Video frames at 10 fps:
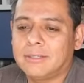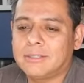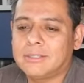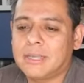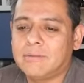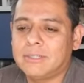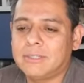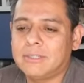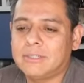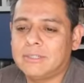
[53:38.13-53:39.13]
is that what
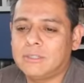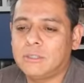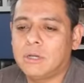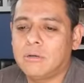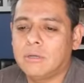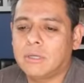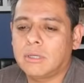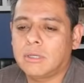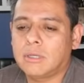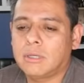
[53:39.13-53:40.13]
it is? Joke.
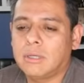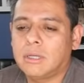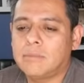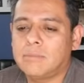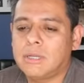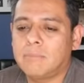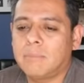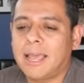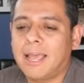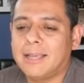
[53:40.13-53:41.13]
It comes in
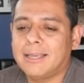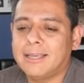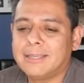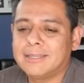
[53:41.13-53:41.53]
black.